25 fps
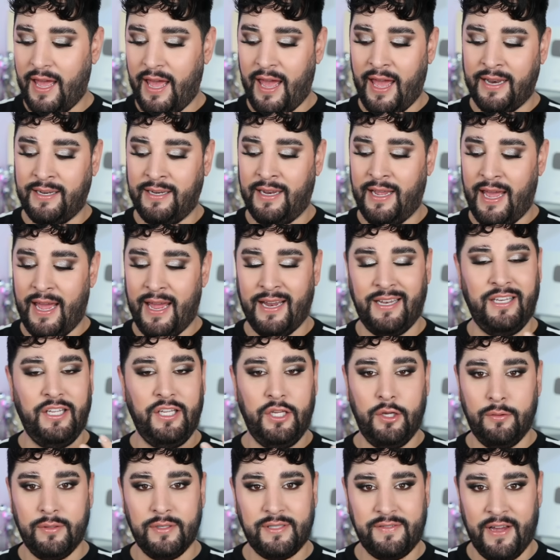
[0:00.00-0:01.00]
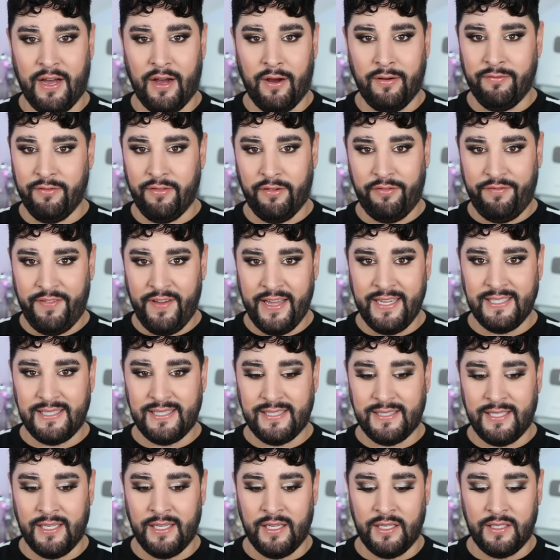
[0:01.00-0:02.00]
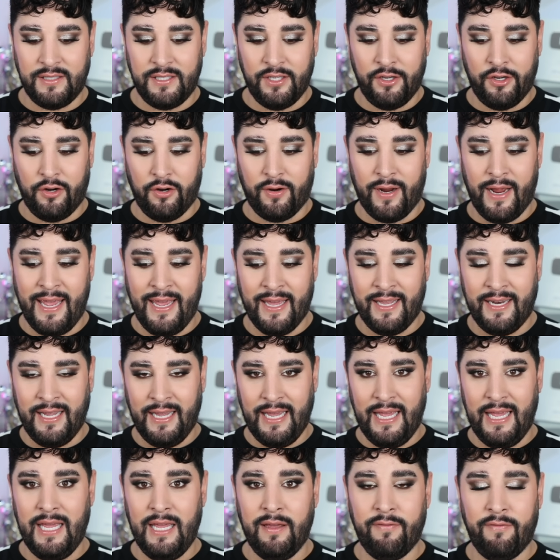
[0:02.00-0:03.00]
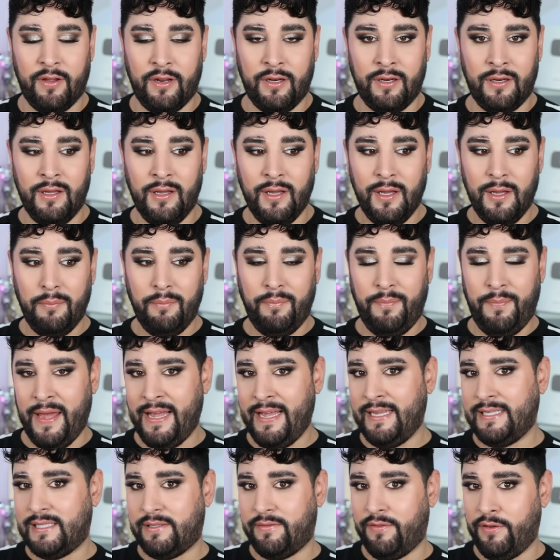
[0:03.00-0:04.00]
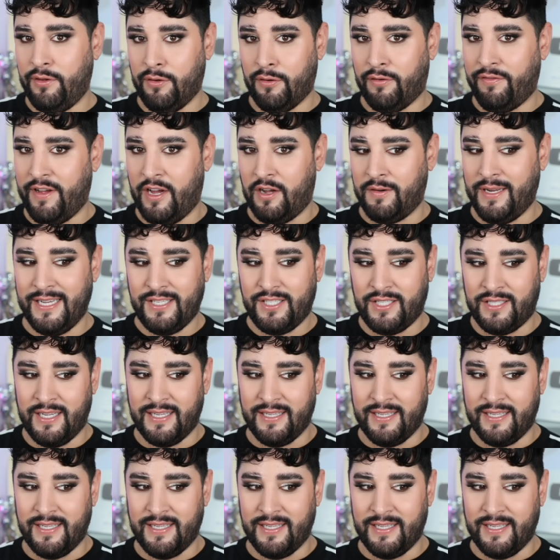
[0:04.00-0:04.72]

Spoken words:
and use that on the face to create an even base for your foundation.